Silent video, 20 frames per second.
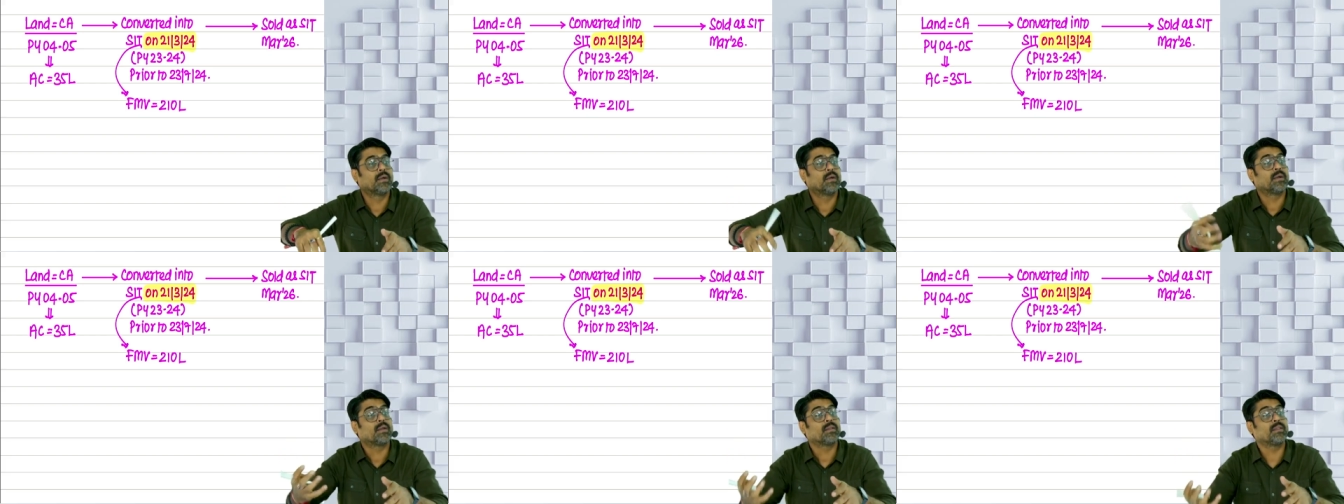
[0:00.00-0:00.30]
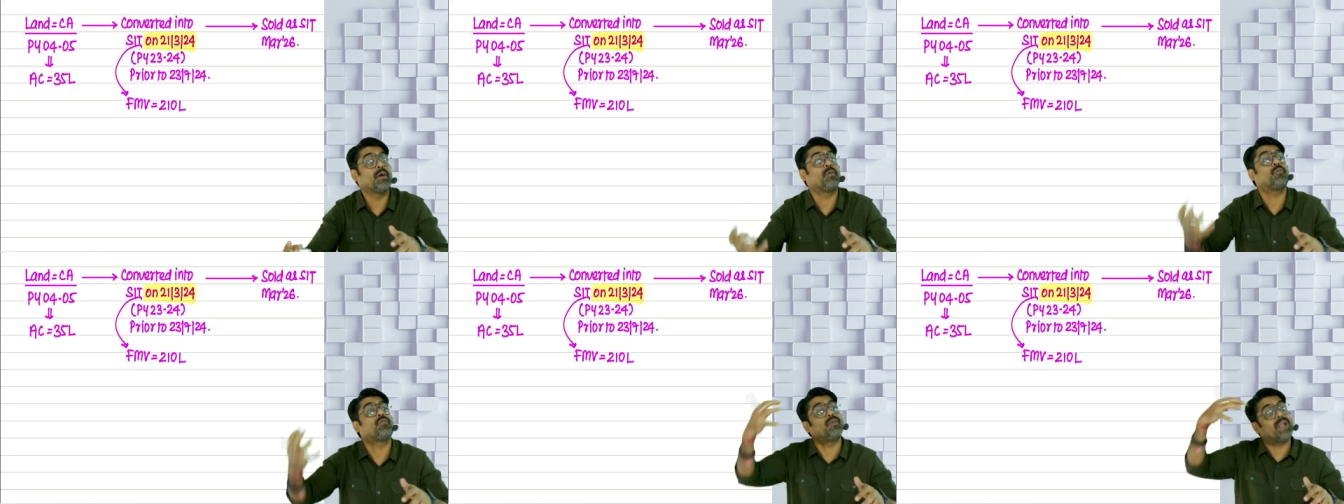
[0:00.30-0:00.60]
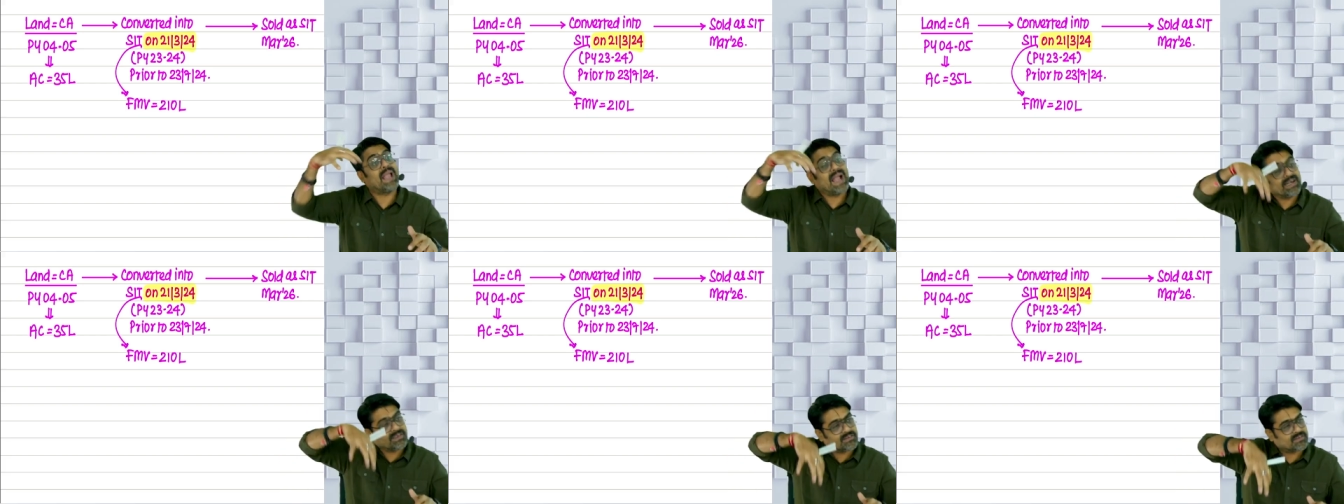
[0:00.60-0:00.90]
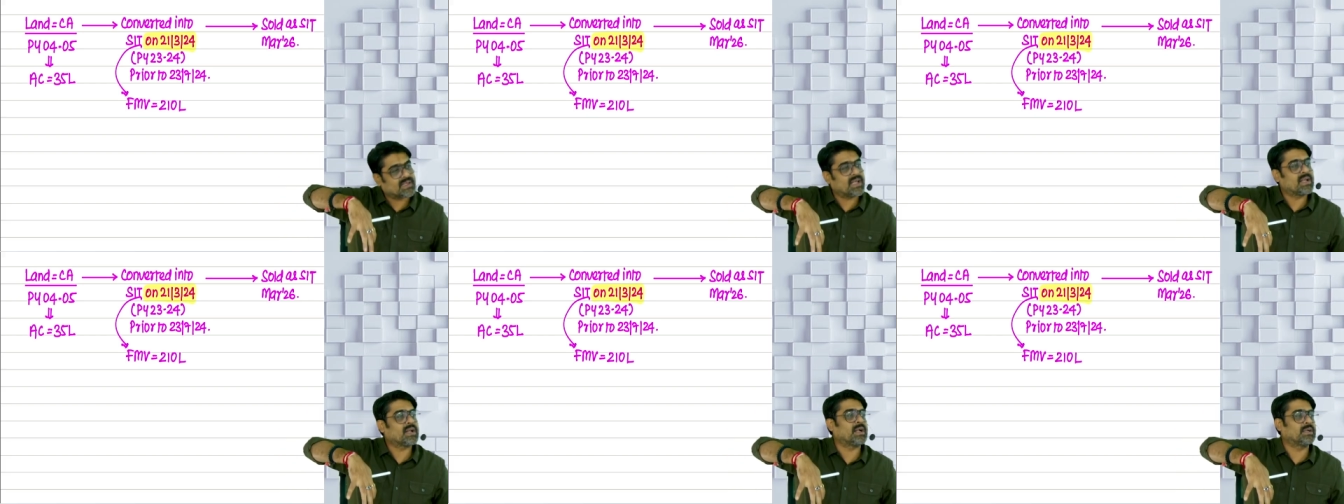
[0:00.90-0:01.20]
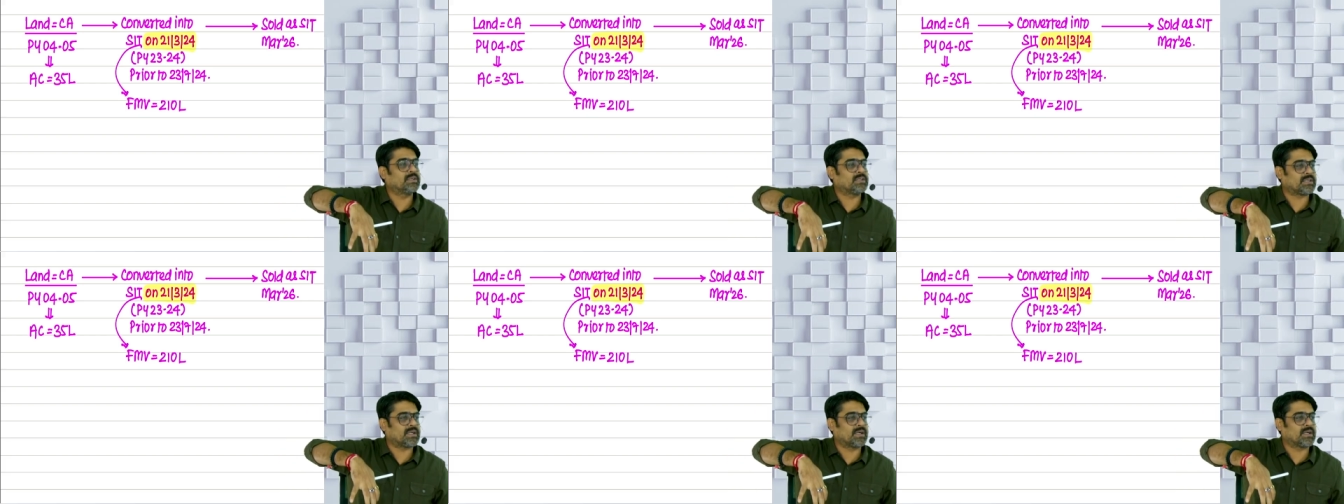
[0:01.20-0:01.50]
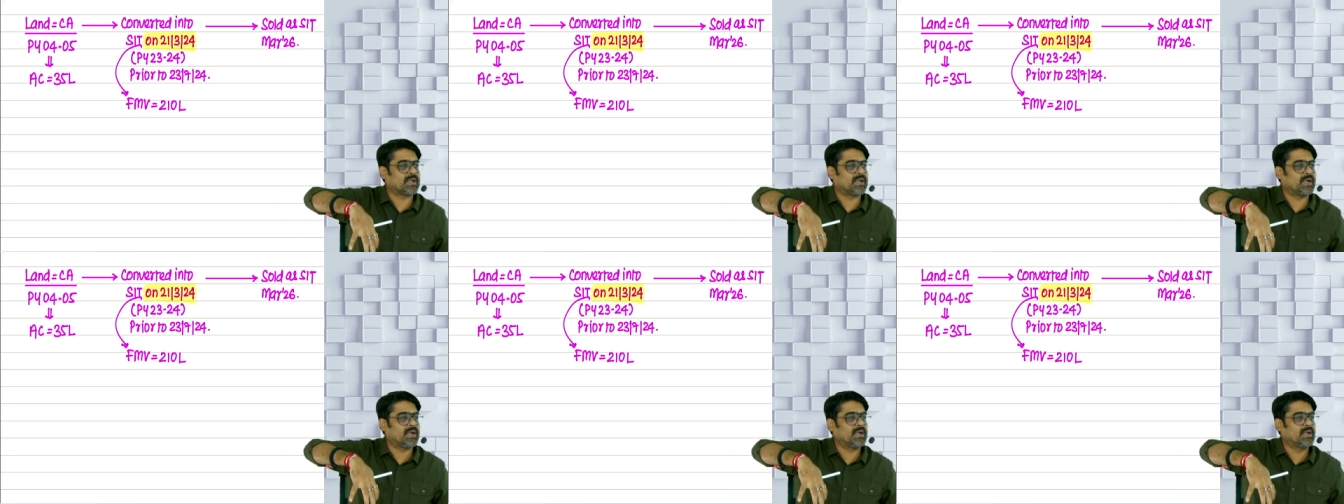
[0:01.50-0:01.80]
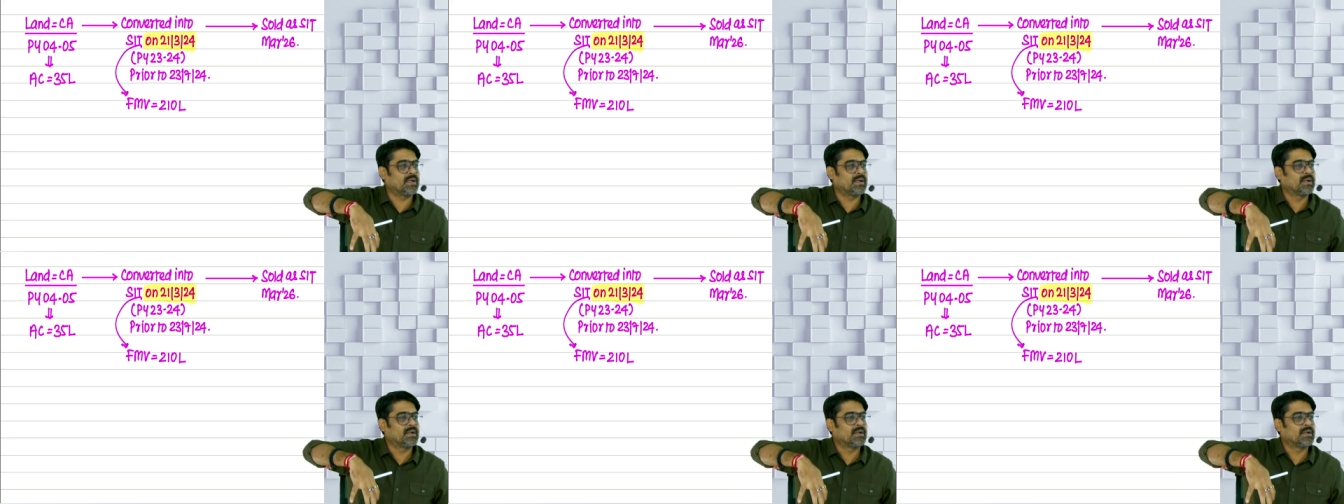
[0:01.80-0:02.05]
the flats are constructed,